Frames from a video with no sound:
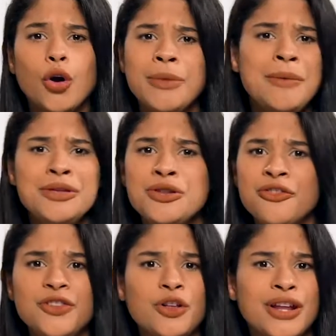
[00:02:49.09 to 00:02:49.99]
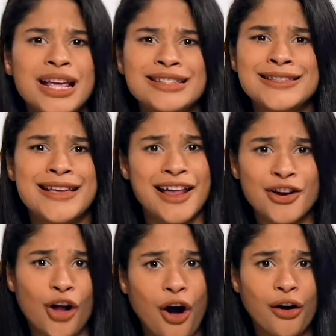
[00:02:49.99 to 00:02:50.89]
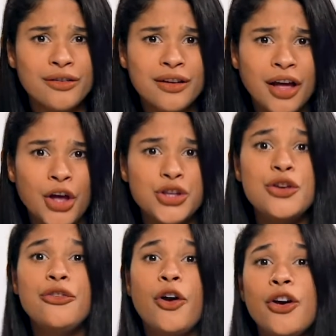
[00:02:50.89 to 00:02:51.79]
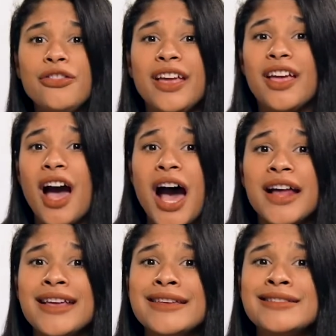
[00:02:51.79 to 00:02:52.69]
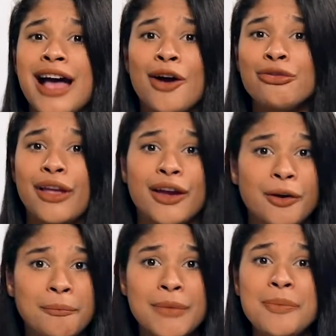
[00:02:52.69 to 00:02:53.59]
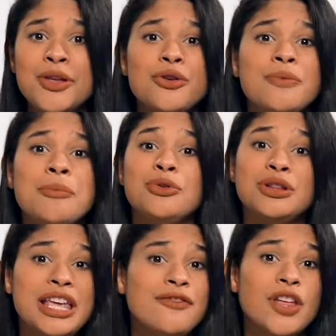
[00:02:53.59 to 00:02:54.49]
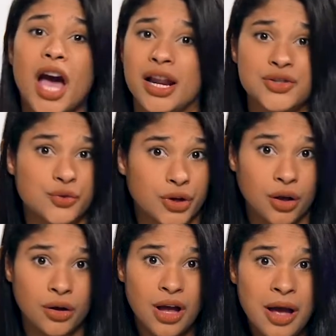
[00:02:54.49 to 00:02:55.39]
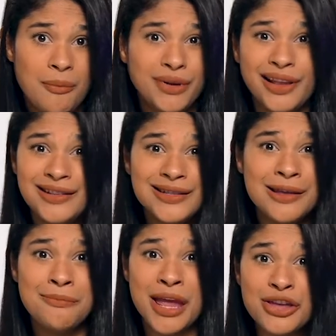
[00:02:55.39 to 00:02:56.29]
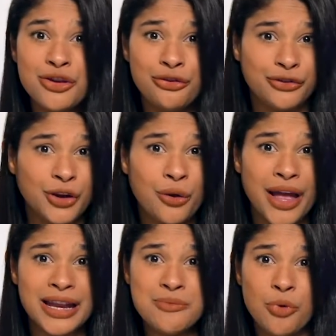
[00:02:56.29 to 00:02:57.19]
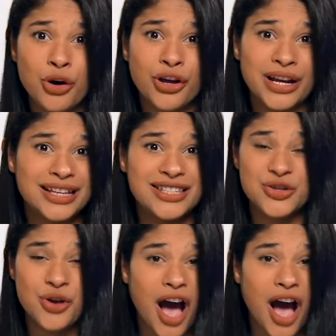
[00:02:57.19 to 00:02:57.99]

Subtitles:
Or maybe you don't feel connected to God at all. You've heard that God is out there. Maybe you even believe that God is real, but that doesn't make you feel any more connected to